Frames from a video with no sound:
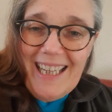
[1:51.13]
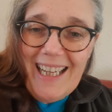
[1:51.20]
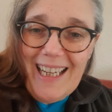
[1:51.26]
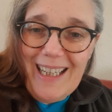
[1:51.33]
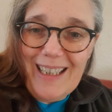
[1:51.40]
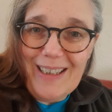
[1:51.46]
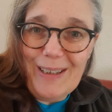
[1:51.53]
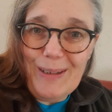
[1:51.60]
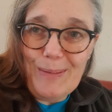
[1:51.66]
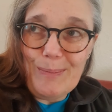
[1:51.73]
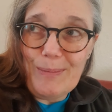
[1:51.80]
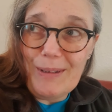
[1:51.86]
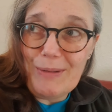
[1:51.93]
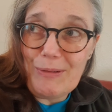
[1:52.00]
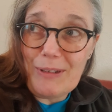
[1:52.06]
Um,
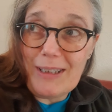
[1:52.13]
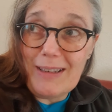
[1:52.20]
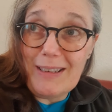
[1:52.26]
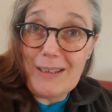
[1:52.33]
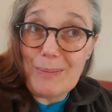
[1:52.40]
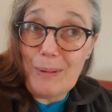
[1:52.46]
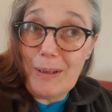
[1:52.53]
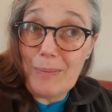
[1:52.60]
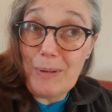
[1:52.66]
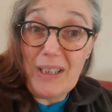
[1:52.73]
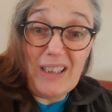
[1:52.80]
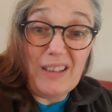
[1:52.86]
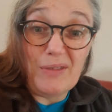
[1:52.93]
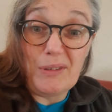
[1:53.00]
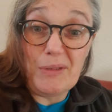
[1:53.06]
in fact, this might be a
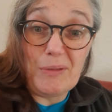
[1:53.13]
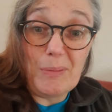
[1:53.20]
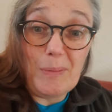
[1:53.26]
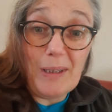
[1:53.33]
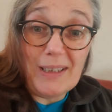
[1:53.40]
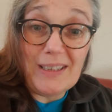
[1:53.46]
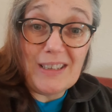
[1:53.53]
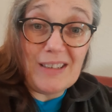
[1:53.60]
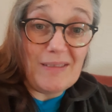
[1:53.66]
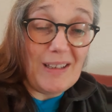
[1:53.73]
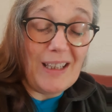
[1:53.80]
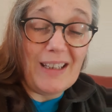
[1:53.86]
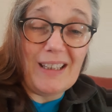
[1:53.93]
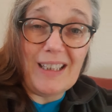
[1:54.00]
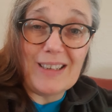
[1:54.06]
loving reminder,
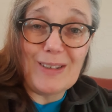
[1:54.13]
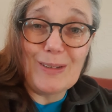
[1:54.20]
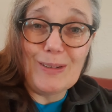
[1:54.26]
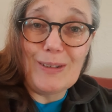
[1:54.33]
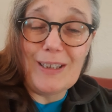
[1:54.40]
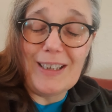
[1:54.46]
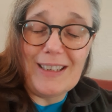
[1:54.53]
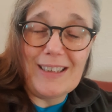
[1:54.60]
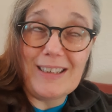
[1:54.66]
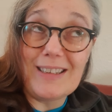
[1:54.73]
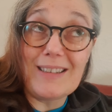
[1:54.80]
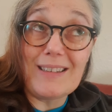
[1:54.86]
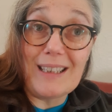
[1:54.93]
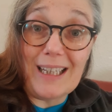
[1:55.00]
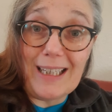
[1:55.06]
and that's all good.
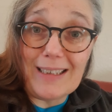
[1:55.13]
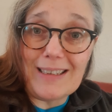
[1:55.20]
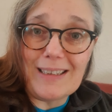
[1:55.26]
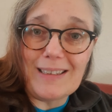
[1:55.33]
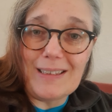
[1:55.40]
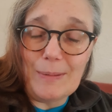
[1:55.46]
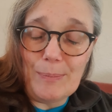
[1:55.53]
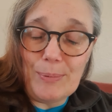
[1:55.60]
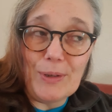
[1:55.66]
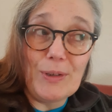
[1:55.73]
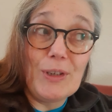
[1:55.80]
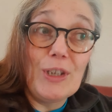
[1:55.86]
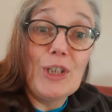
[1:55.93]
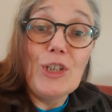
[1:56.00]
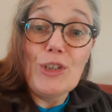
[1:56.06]
It's that simple.
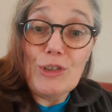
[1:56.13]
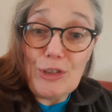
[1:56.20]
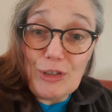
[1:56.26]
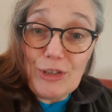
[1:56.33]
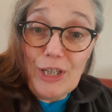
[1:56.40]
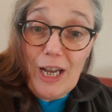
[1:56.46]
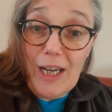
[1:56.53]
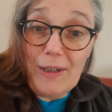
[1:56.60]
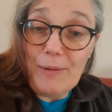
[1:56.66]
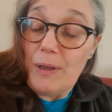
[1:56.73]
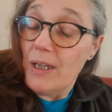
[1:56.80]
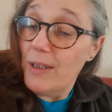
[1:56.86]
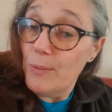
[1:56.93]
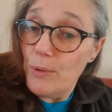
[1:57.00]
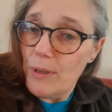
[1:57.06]
So
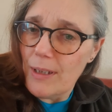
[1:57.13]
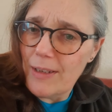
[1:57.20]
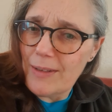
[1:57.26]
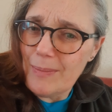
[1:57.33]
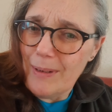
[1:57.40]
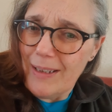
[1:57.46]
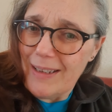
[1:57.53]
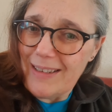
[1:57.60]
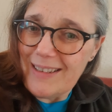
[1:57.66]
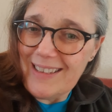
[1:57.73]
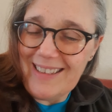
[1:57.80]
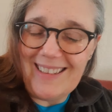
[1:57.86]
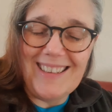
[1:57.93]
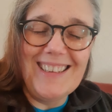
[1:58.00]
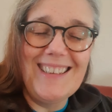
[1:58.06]
I will close my eyes.